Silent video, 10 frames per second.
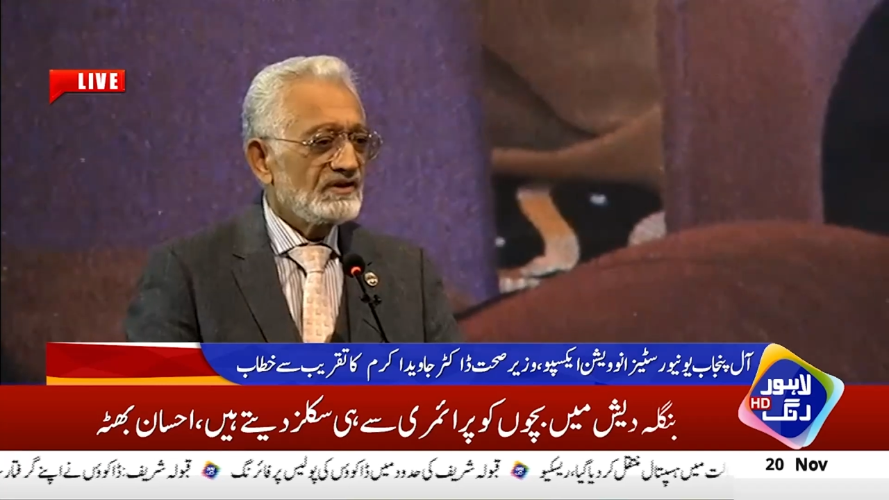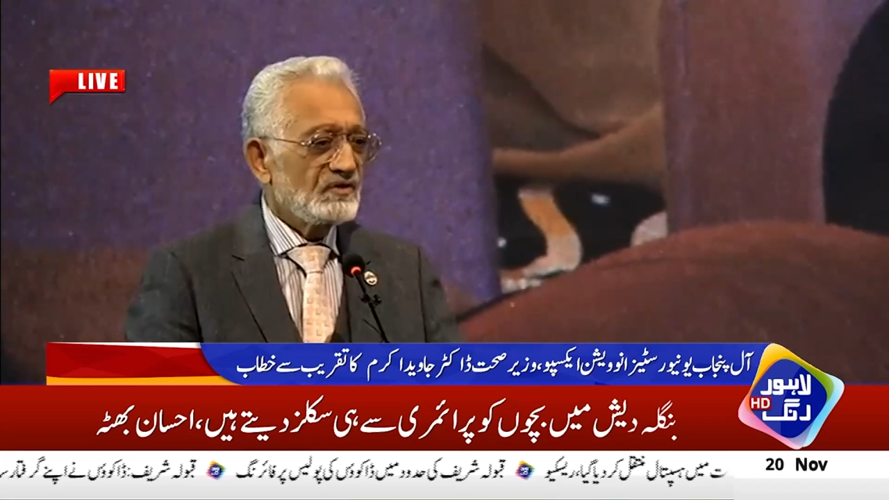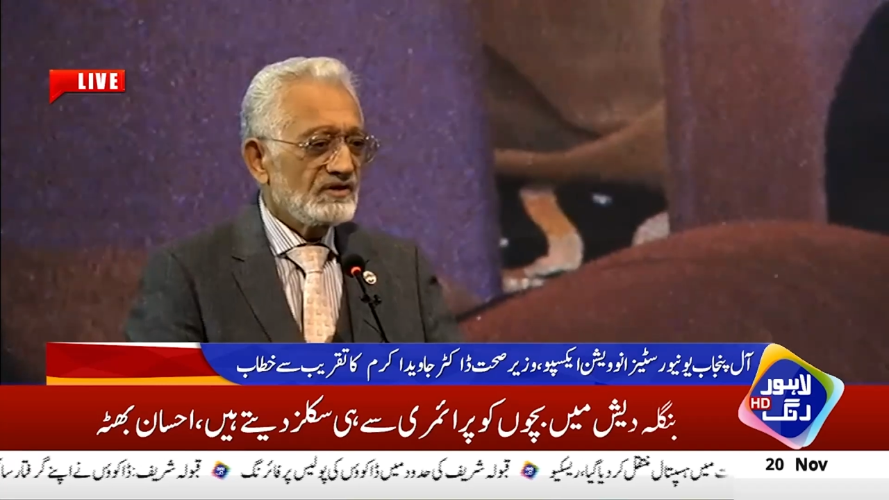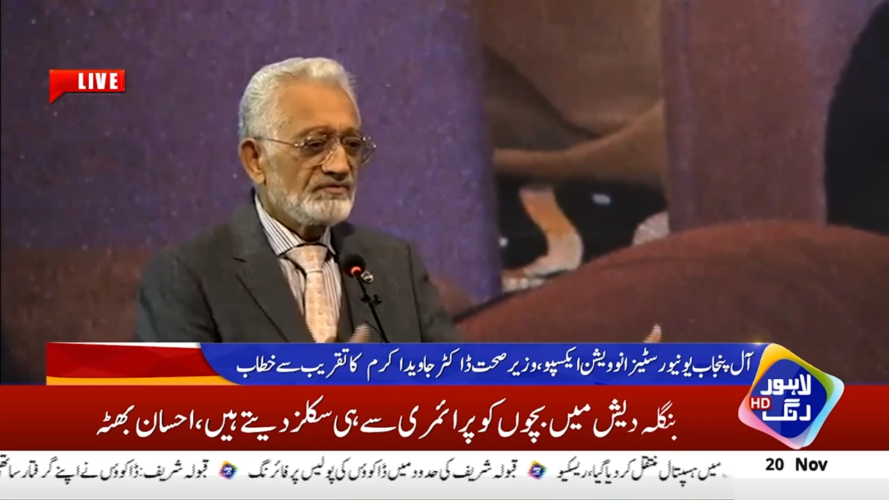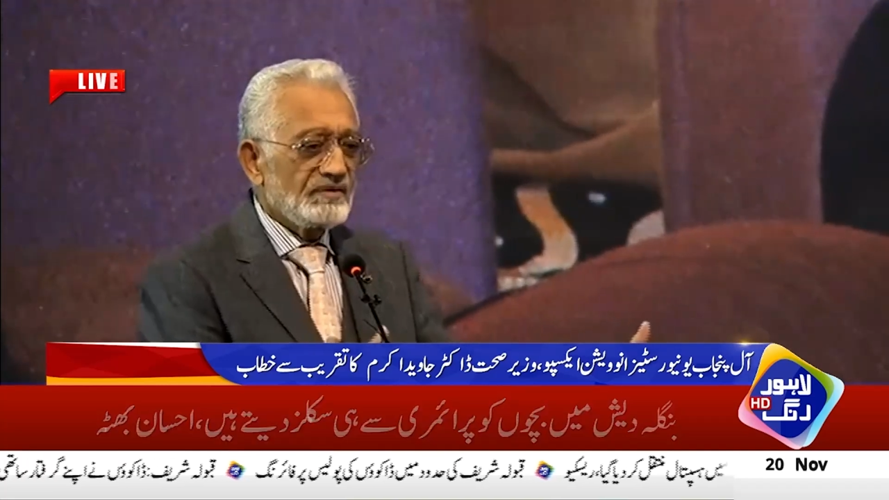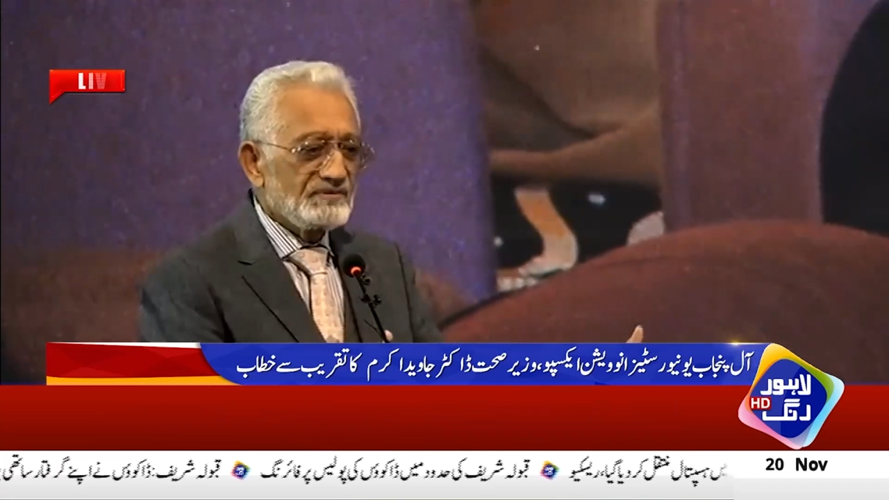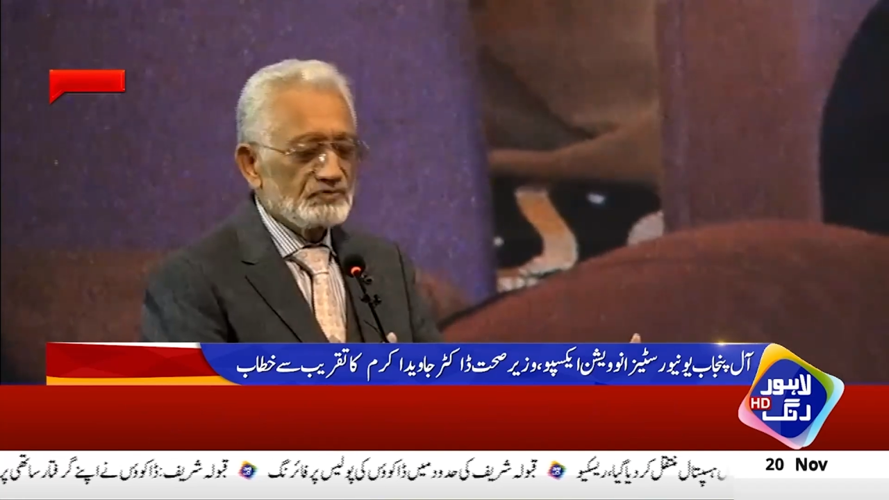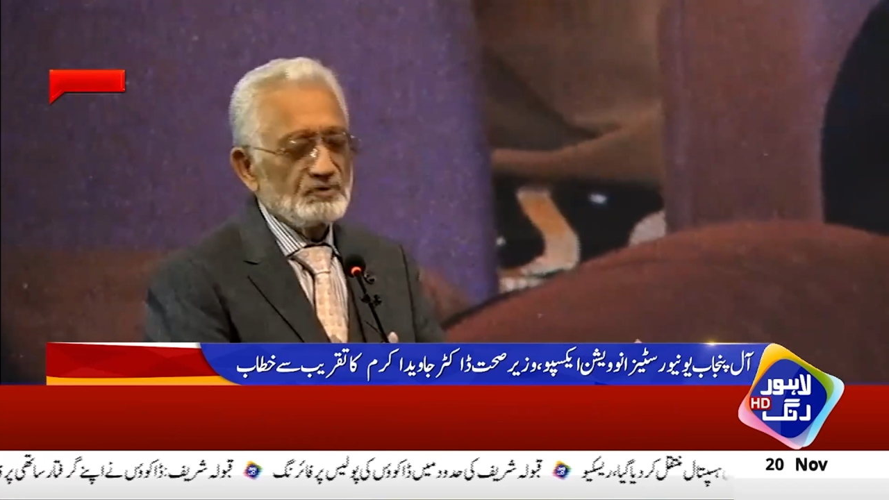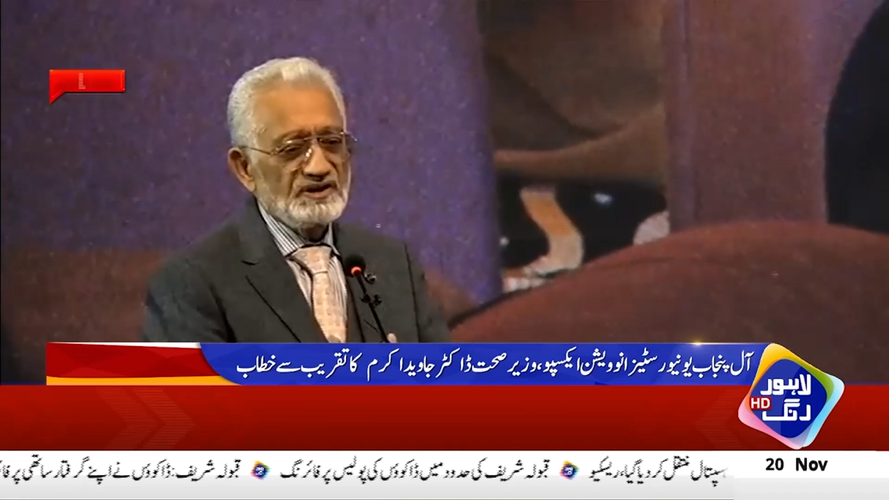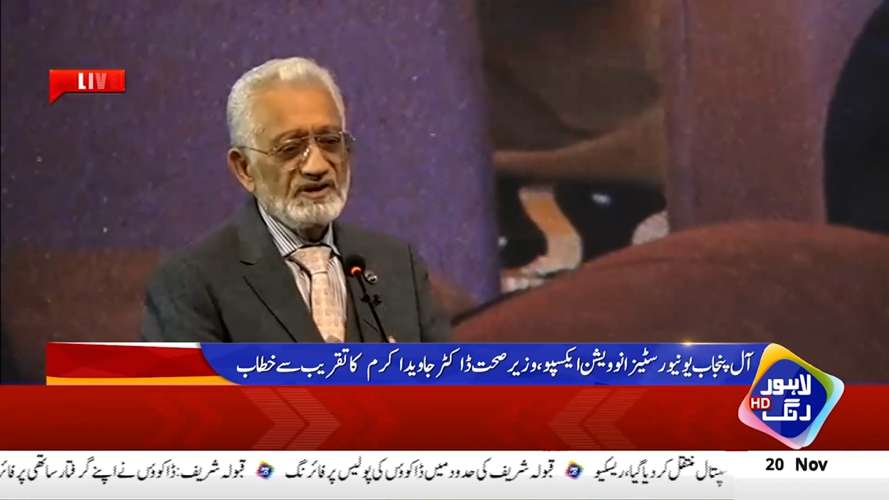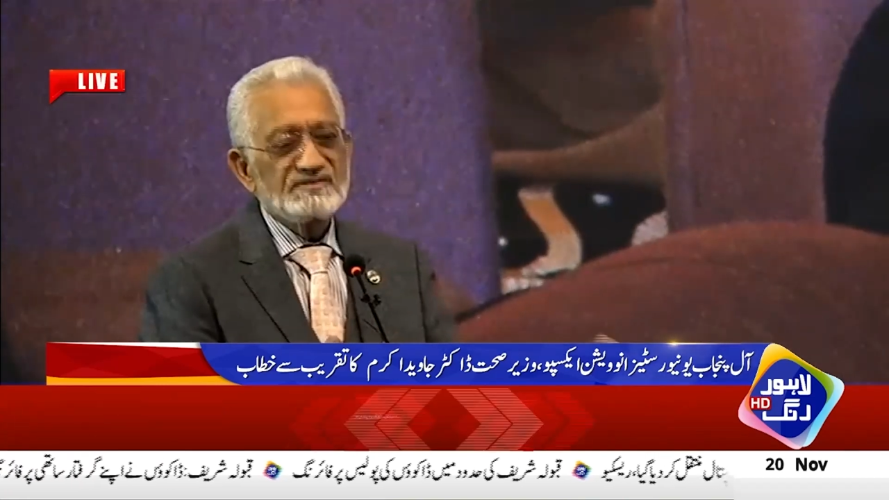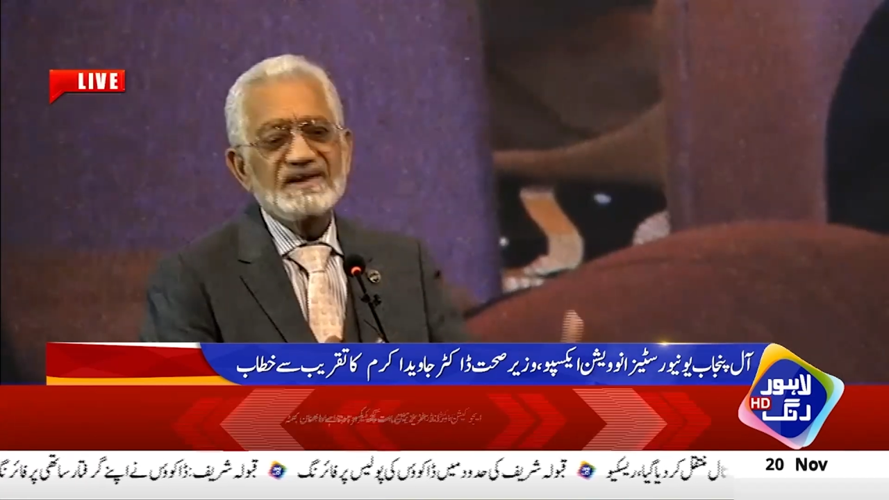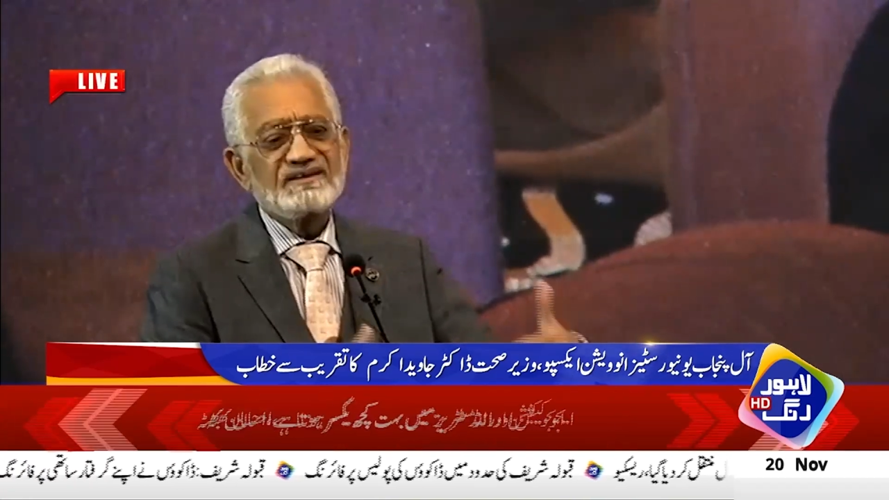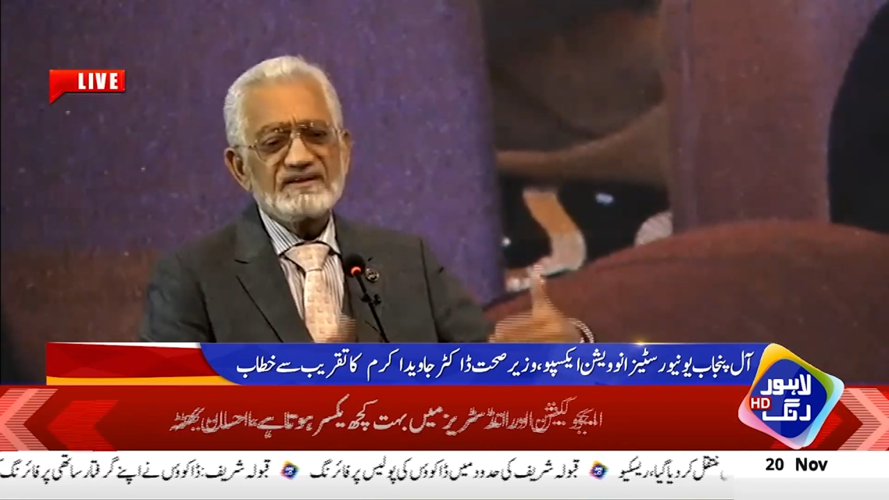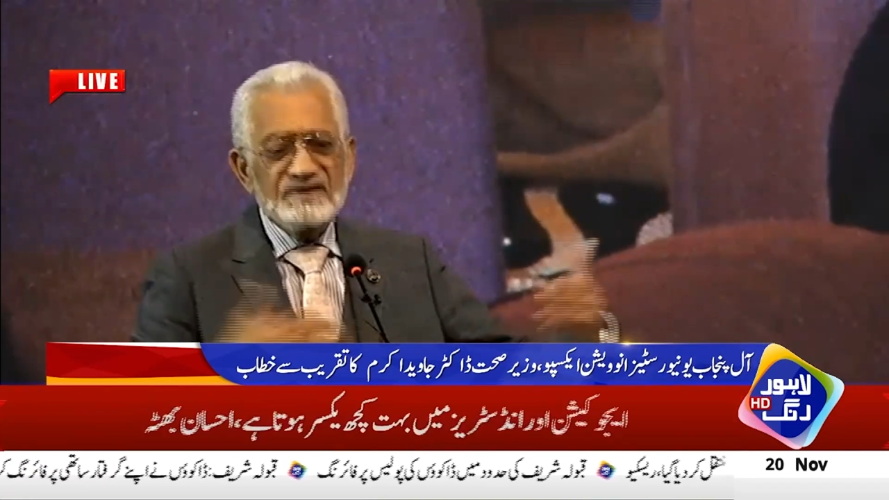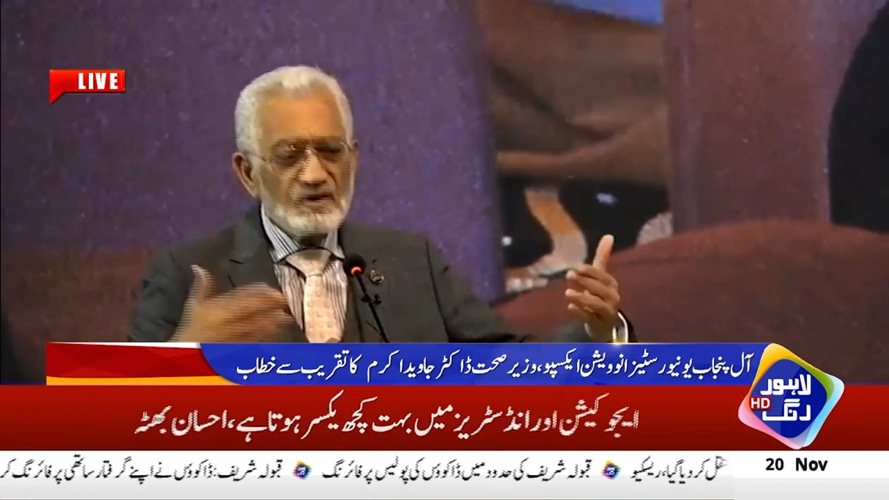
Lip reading: on the pharmaceutical sector and